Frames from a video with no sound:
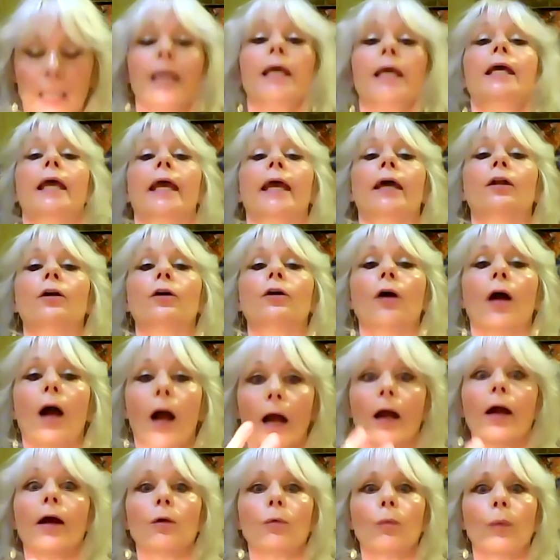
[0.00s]
And her
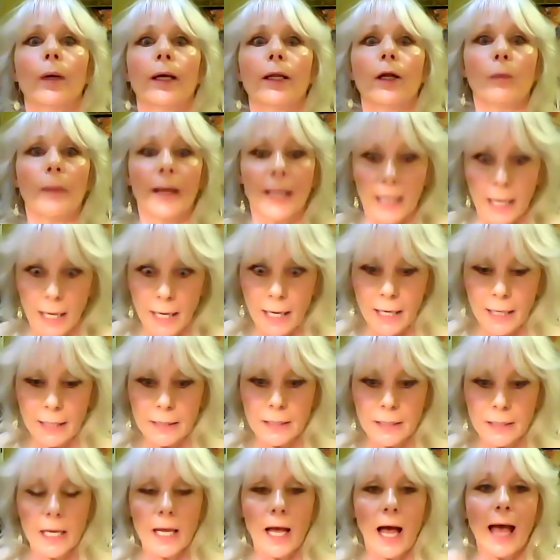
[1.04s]
heart went, oh my
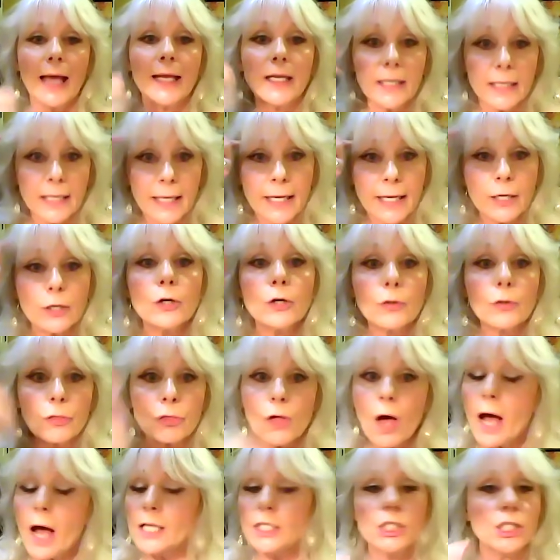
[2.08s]
God, I could hear her
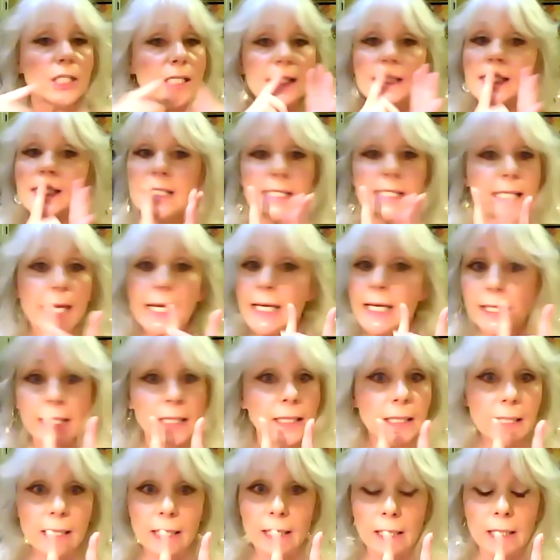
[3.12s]
thoughts. She didn't say
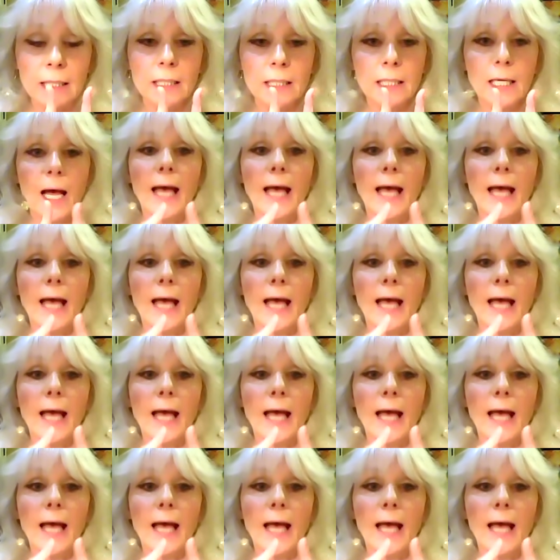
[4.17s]
anything.